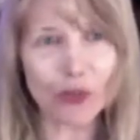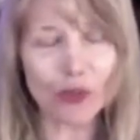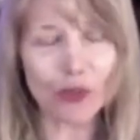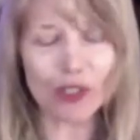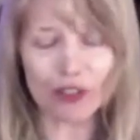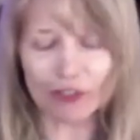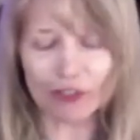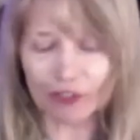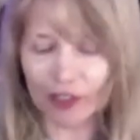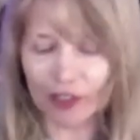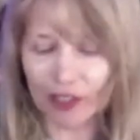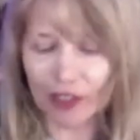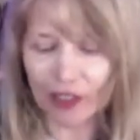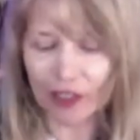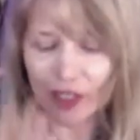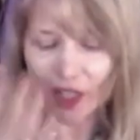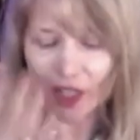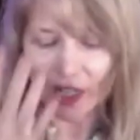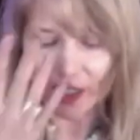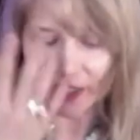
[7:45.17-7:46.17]
We can feel
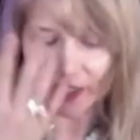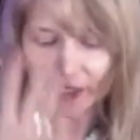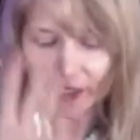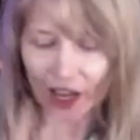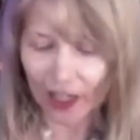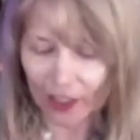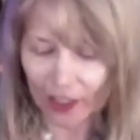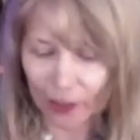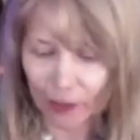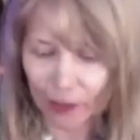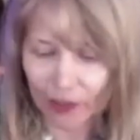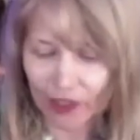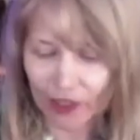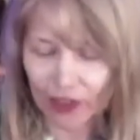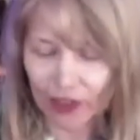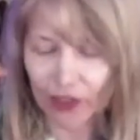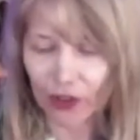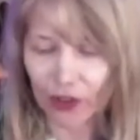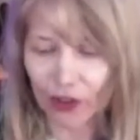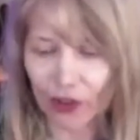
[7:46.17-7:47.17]
like I am
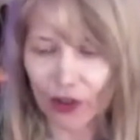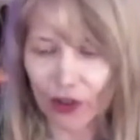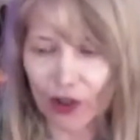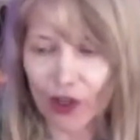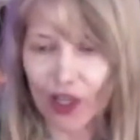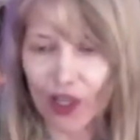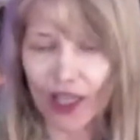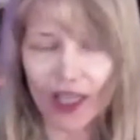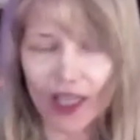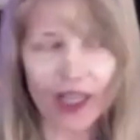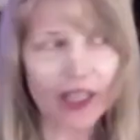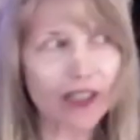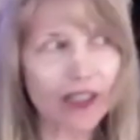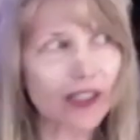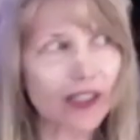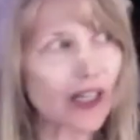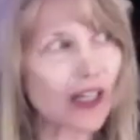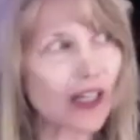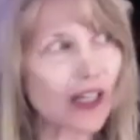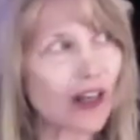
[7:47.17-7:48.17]
here, and
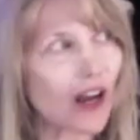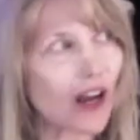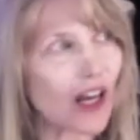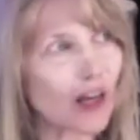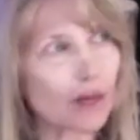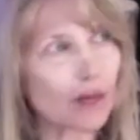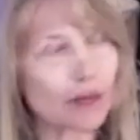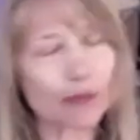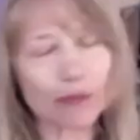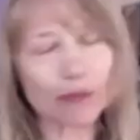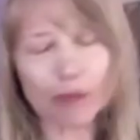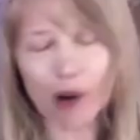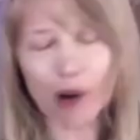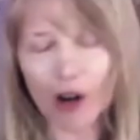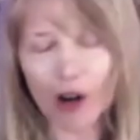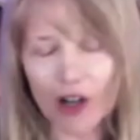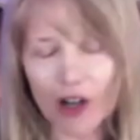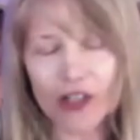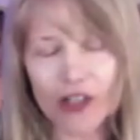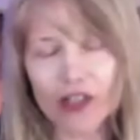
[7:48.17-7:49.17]
yet I'm
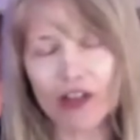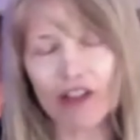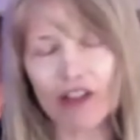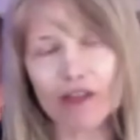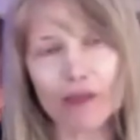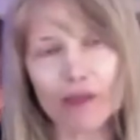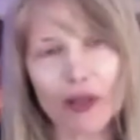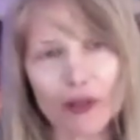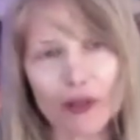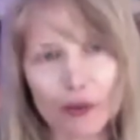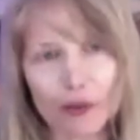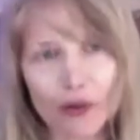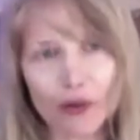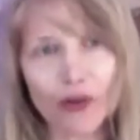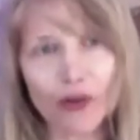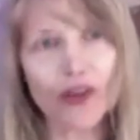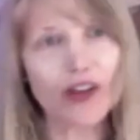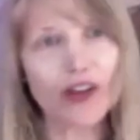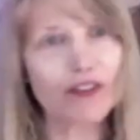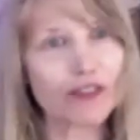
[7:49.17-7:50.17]
part of Mother
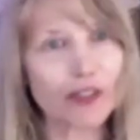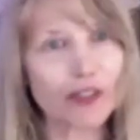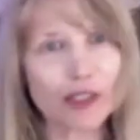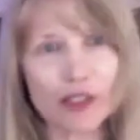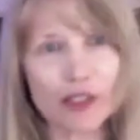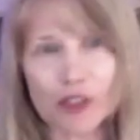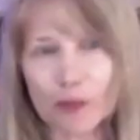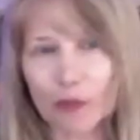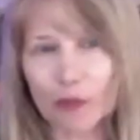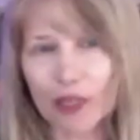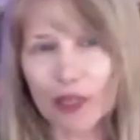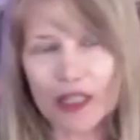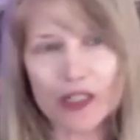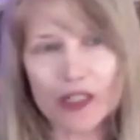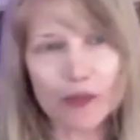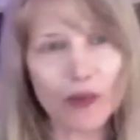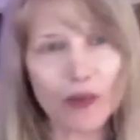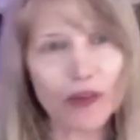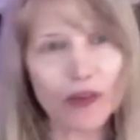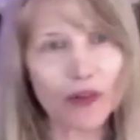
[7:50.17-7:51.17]
Earth. I feel as big
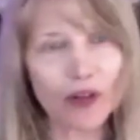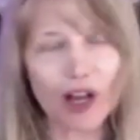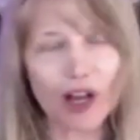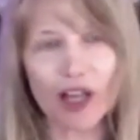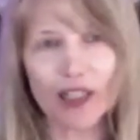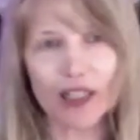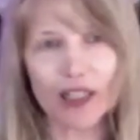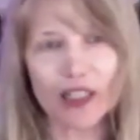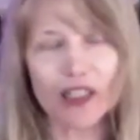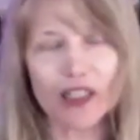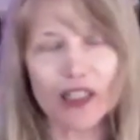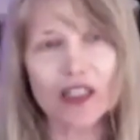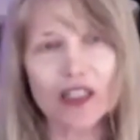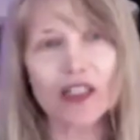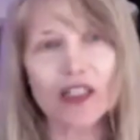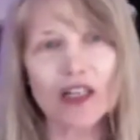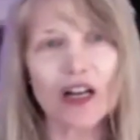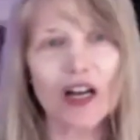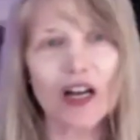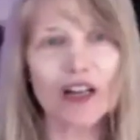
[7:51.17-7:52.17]
as Mother Gaia.
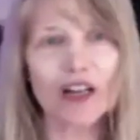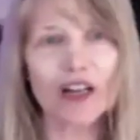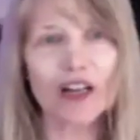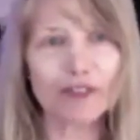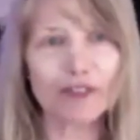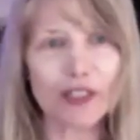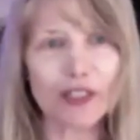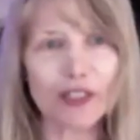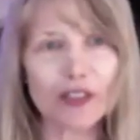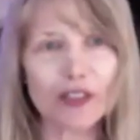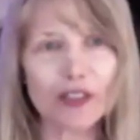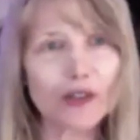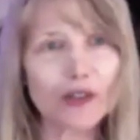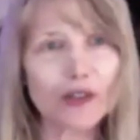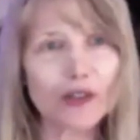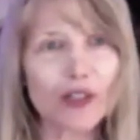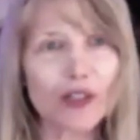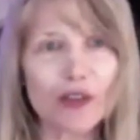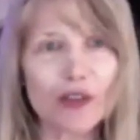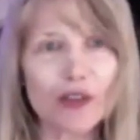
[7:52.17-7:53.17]
I feel
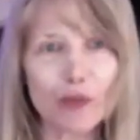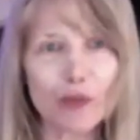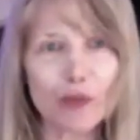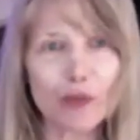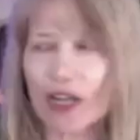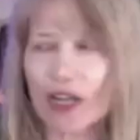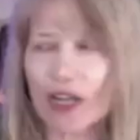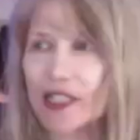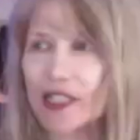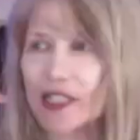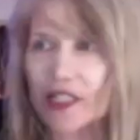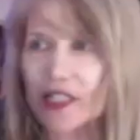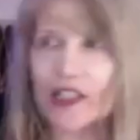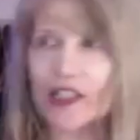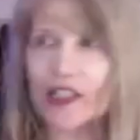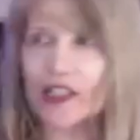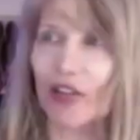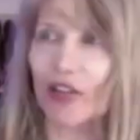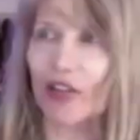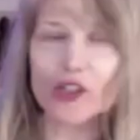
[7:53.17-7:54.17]
the processes
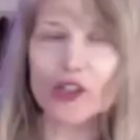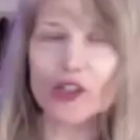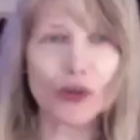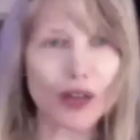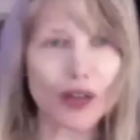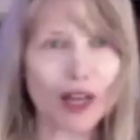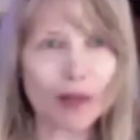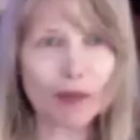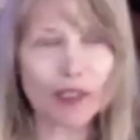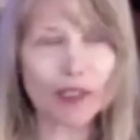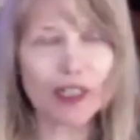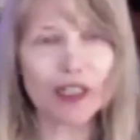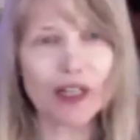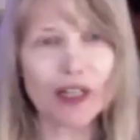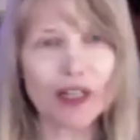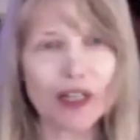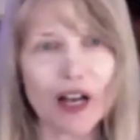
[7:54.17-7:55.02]
of nature happening.